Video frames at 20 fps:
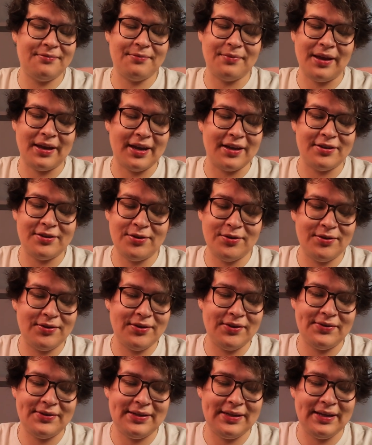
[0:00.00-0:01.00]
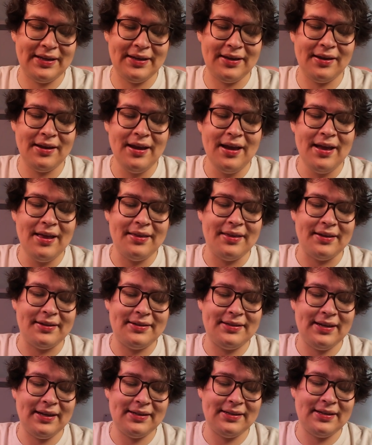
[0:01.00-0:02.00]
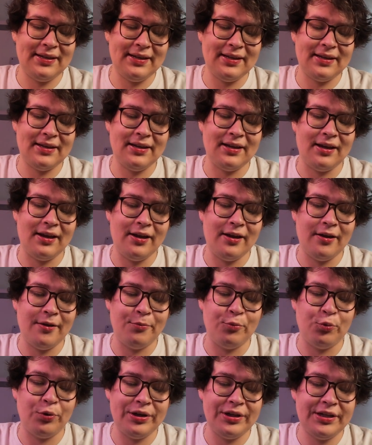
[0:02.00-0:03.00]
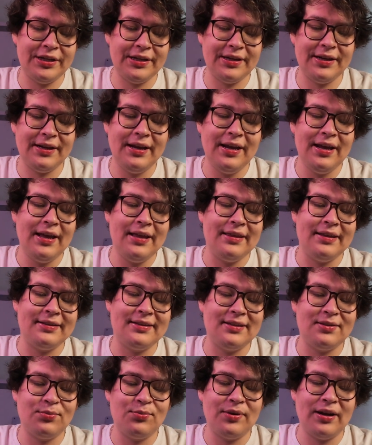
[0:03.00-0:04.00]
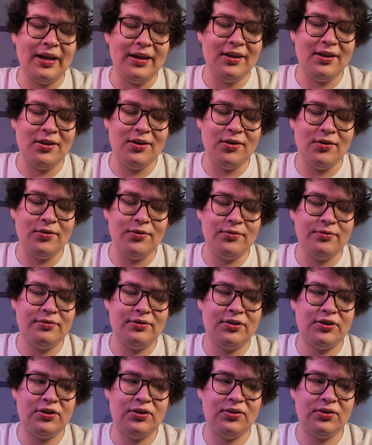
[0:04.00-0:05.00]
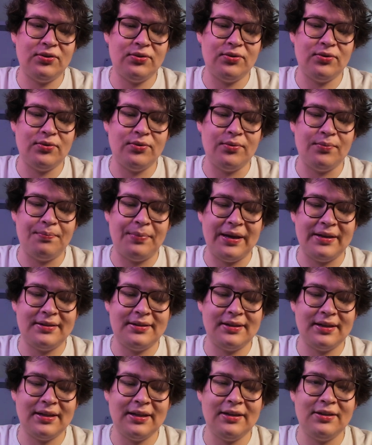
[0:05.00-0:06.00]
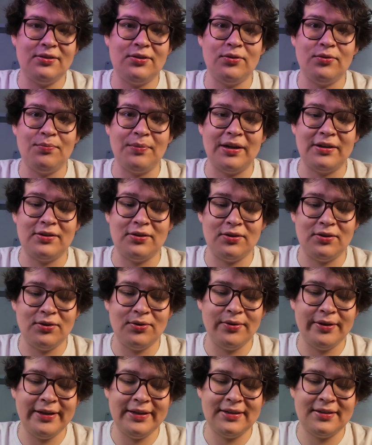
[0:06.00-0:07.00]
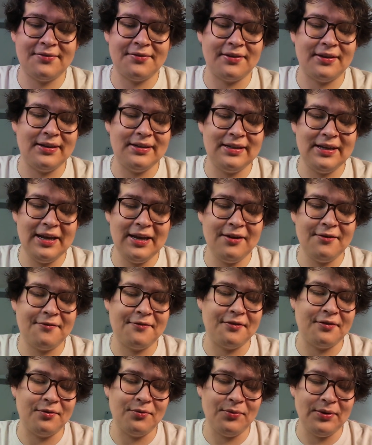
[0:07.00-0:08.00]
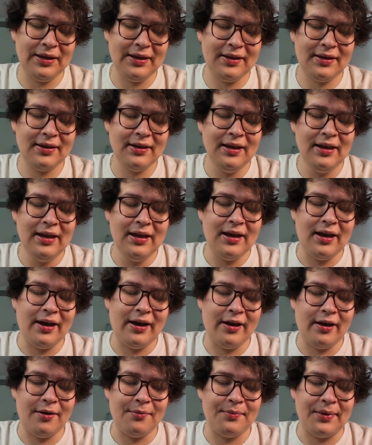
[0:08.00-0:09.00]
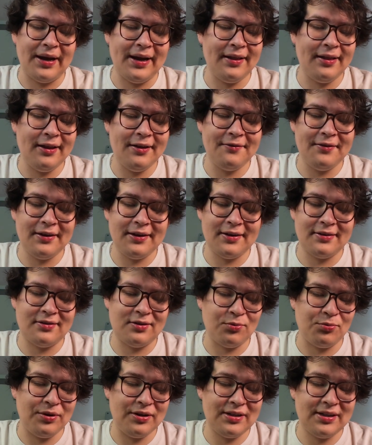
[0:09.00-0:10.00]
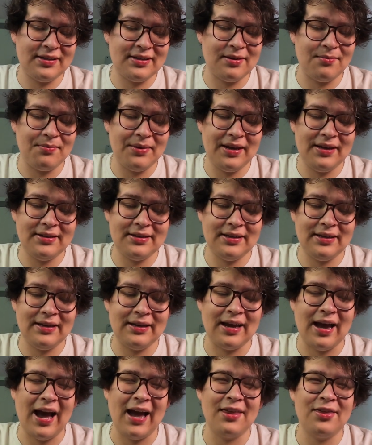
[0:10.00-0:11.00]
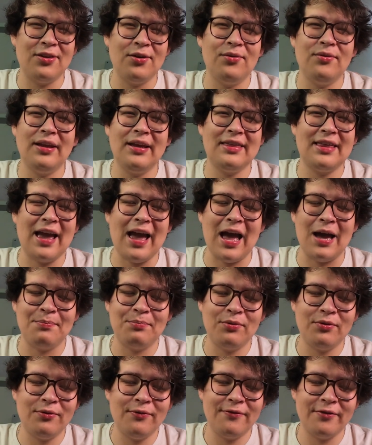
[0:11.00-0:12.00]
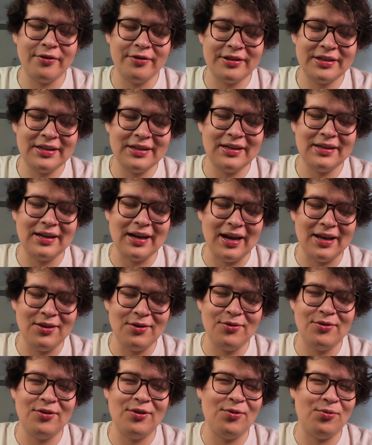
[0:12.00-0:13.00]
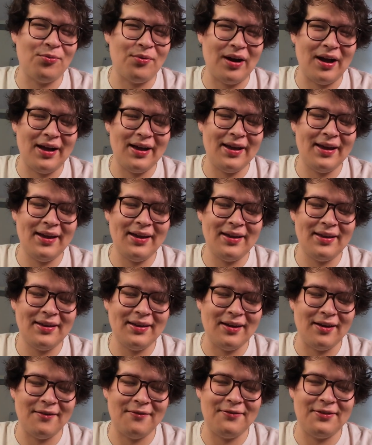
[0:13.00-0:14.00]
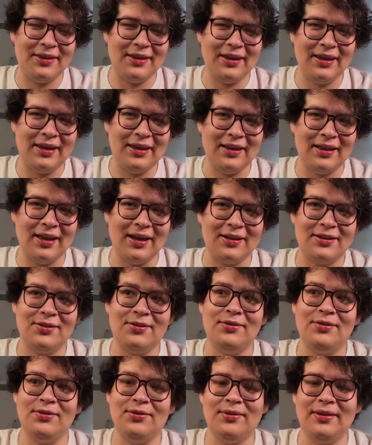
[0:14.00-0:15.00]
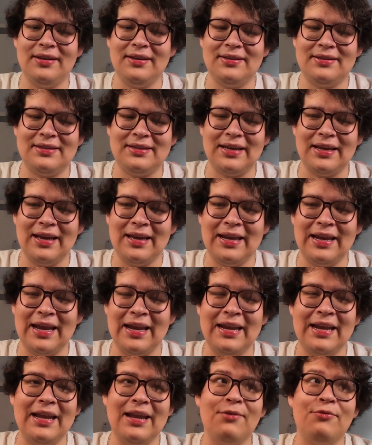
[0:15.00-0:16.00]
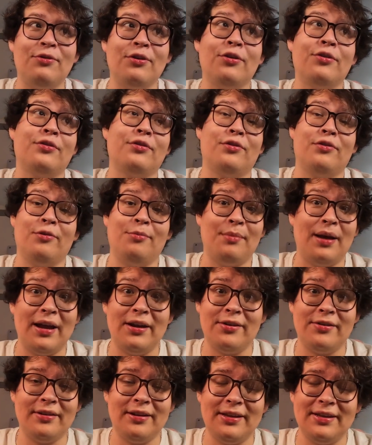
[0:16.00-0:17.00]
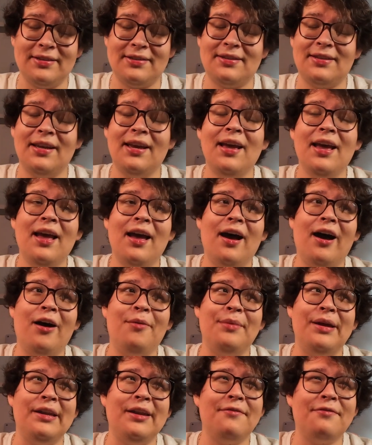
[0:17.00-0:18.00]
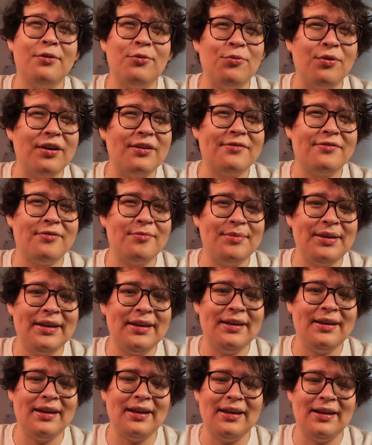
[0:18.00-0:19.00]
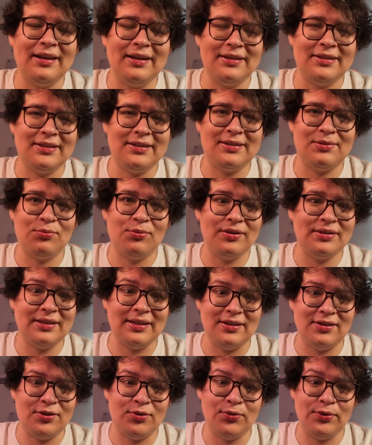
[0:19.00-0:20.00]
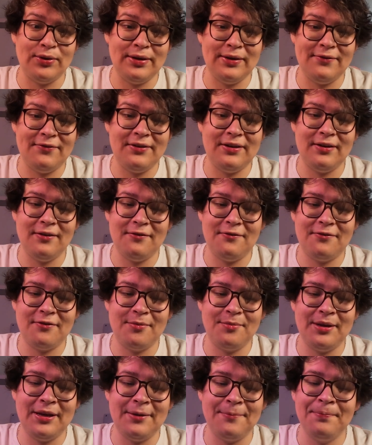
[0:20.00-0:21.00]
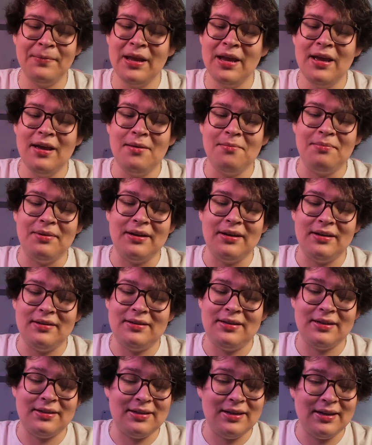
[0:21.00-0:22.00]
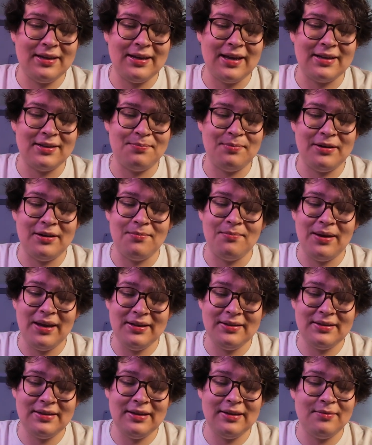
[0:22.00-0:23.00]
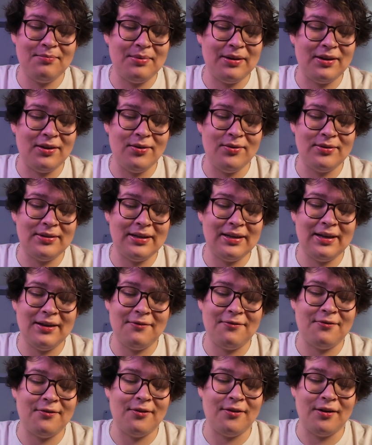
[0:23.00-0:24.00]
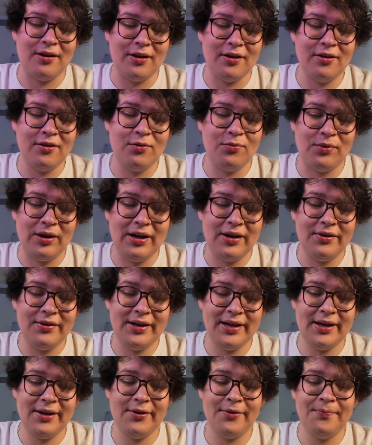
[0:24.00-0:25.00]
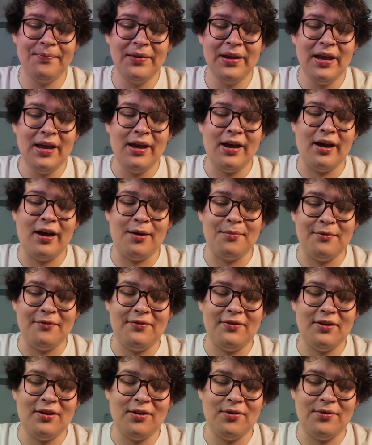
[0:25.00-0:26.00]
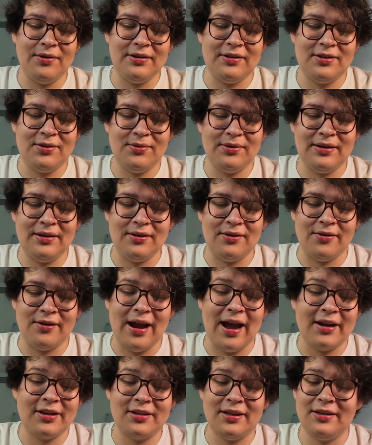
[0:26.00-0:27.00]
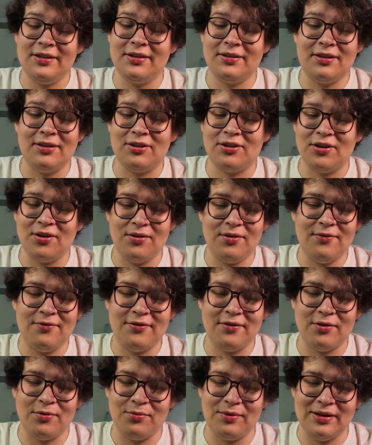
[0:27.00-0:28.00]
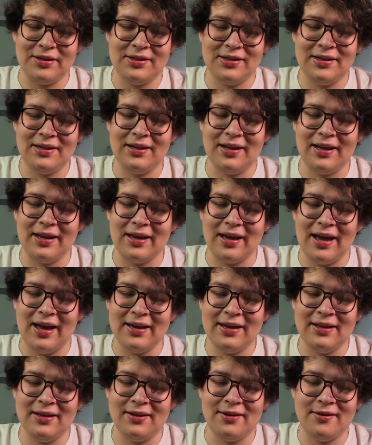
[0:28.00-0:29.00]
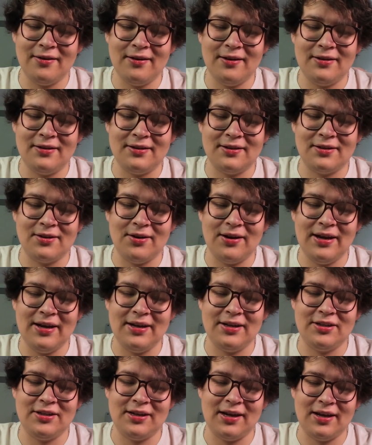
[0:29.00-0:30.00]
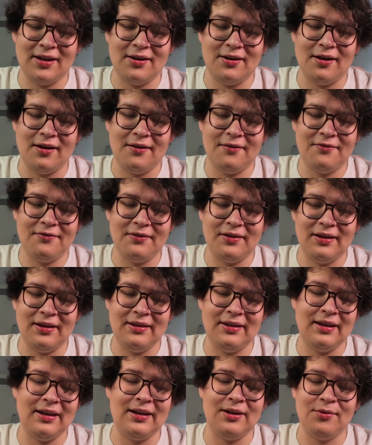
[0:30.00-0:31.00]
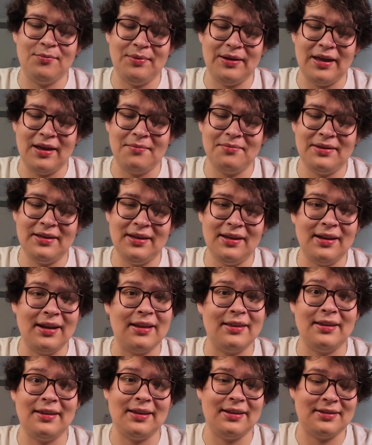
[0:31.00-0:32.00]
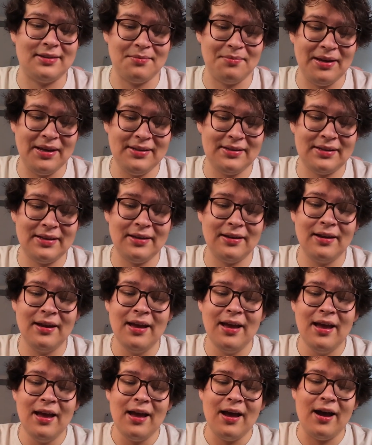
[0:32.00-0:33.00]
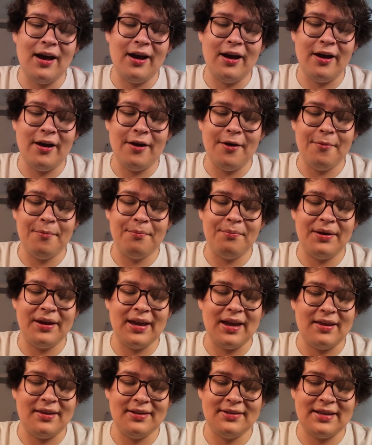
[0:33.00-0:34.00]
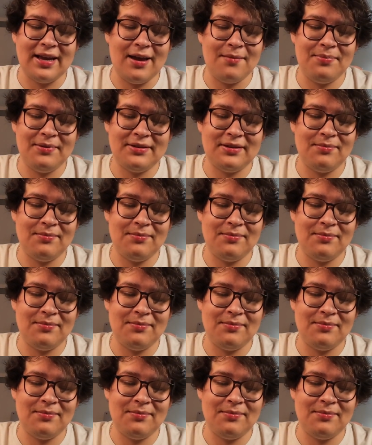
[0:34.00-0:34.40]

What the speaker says: like as soon as you see the tick widget, this is what I use to basically do my to-do list for the day or for the week. I love it because the widget's amazing. I don't like the Apple version. I don't know why, of the like to-do list or the reminder list. It never worked for me, and it just wasn't intuitive enough for me. But TickTick has been amazing, been using it for a good while now. If you go into it, or actually just to show you for the widget, like I can literally just go ahead and check it off and then it'll be empty, and I think that's amazing. But yeah, this app is